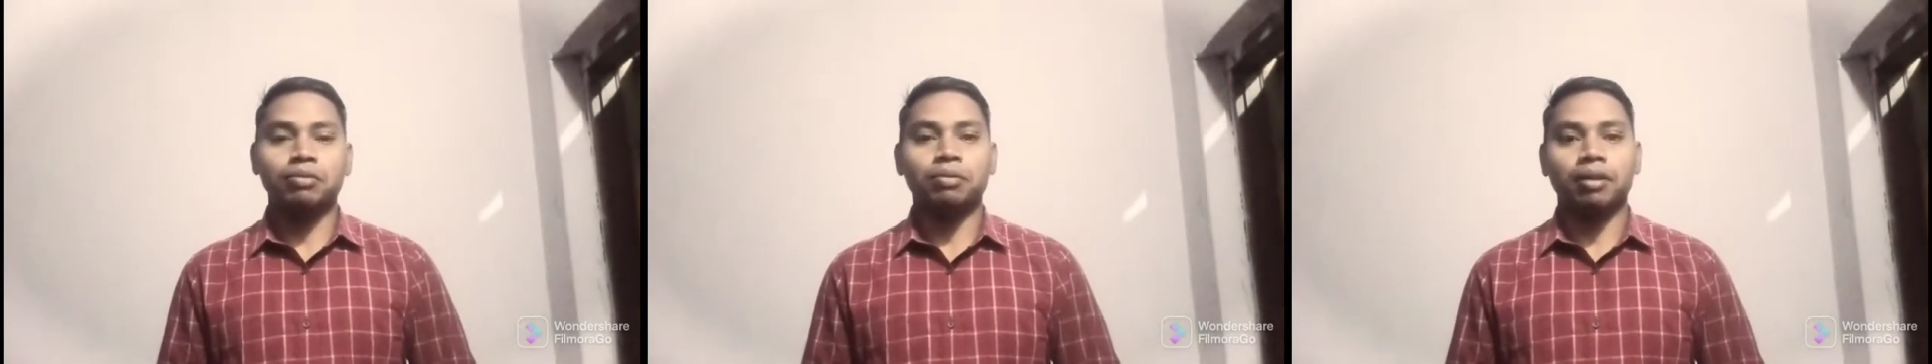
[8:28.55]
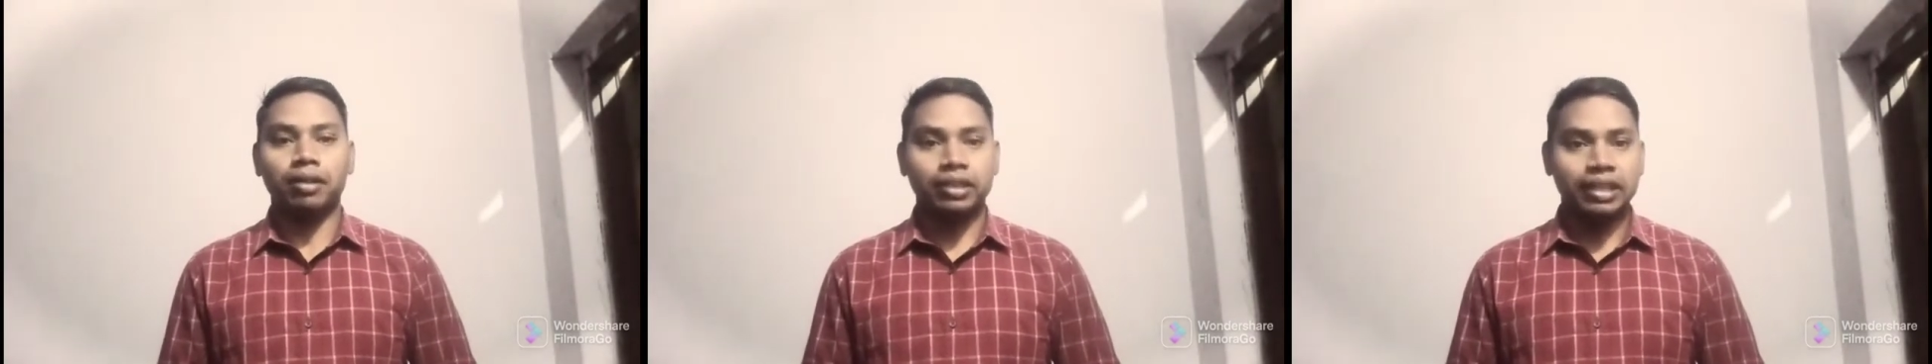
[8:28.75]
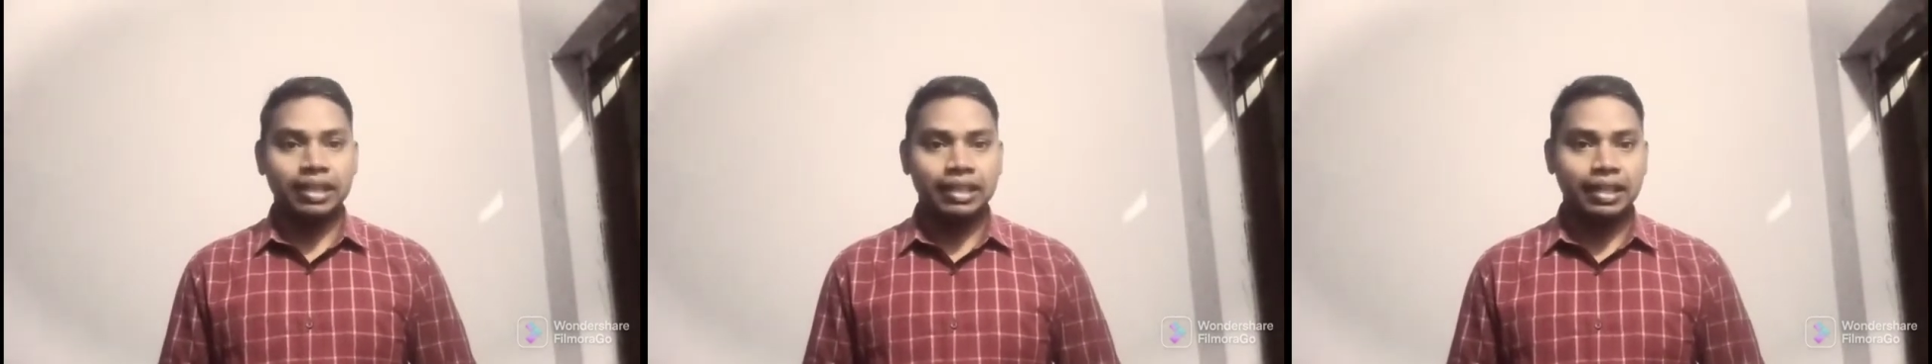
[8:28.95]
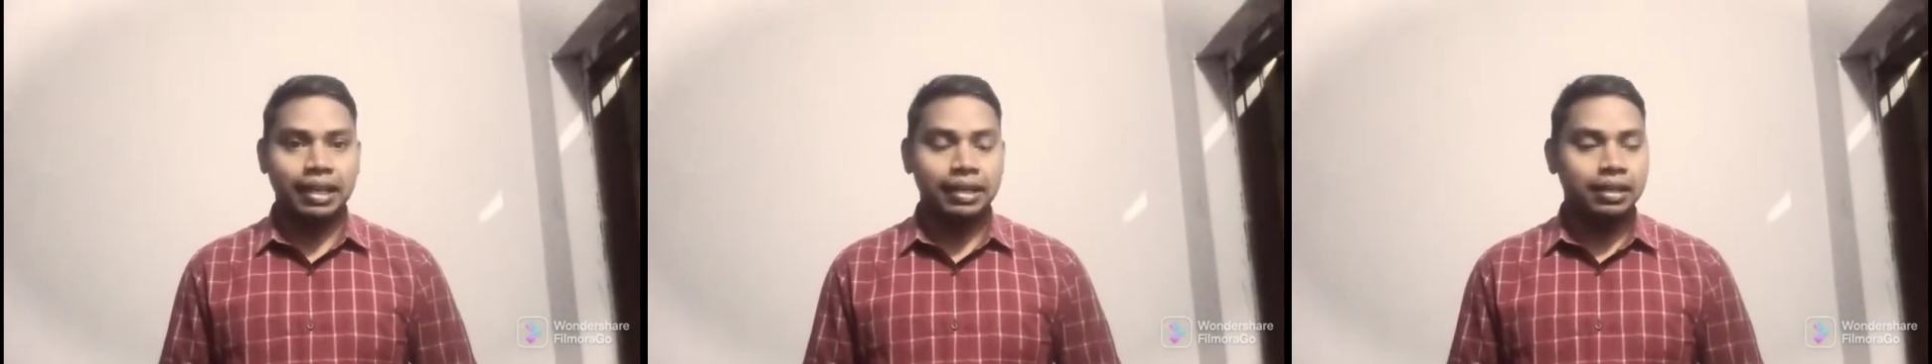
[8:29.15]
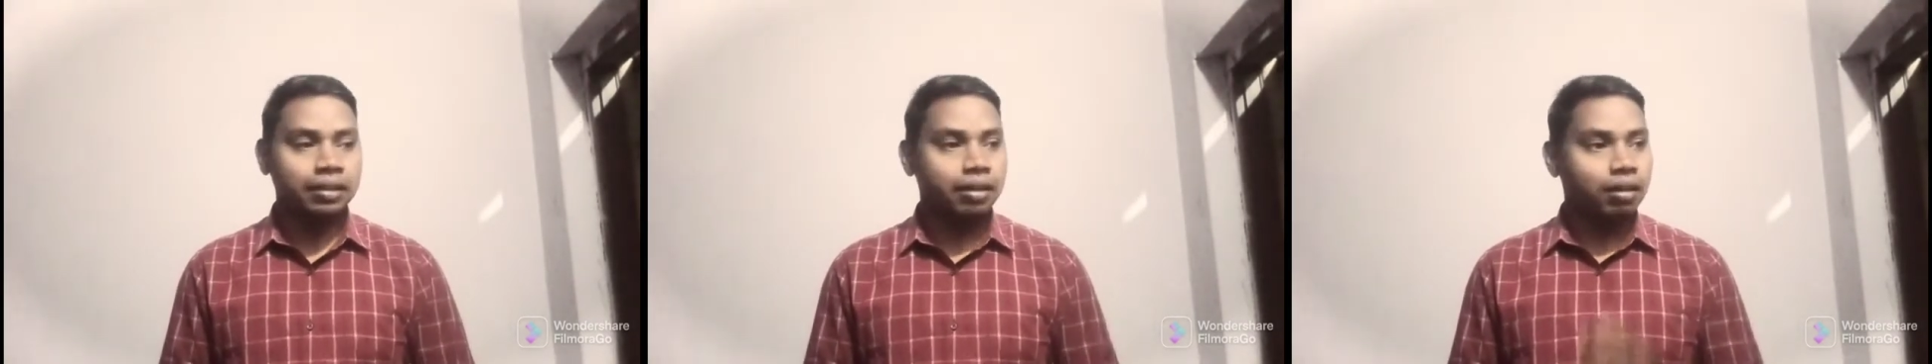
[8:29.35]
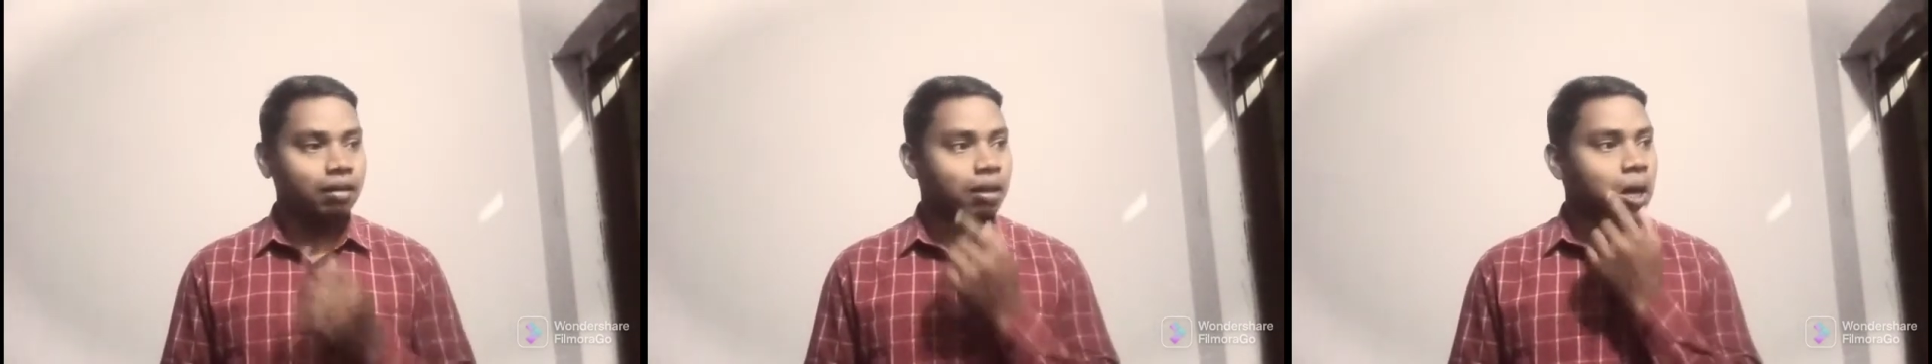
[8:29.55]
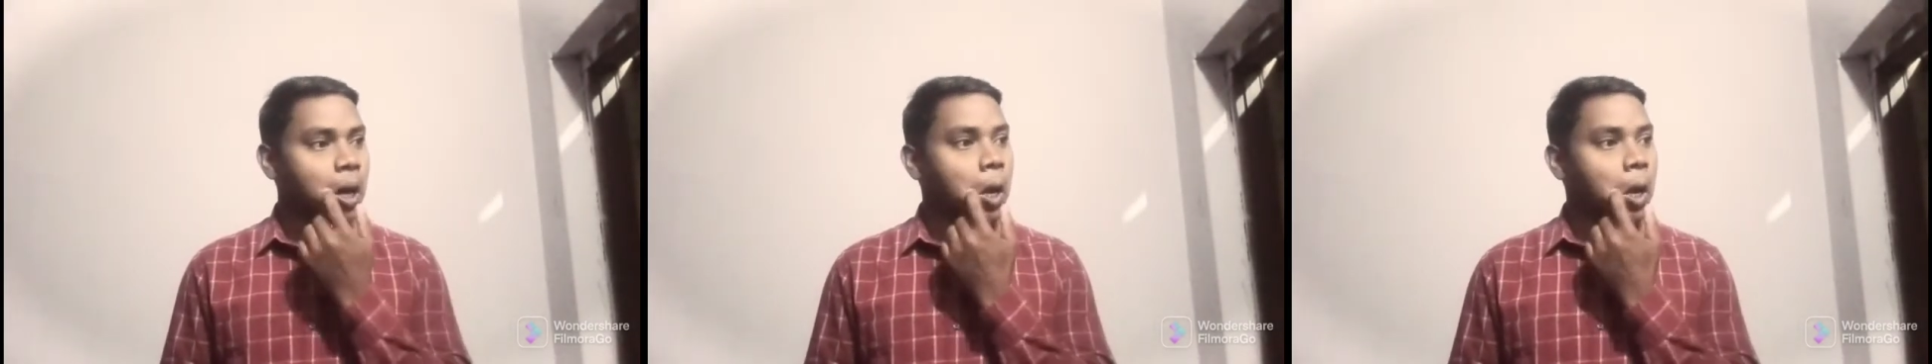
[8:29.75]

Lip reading: you one thing that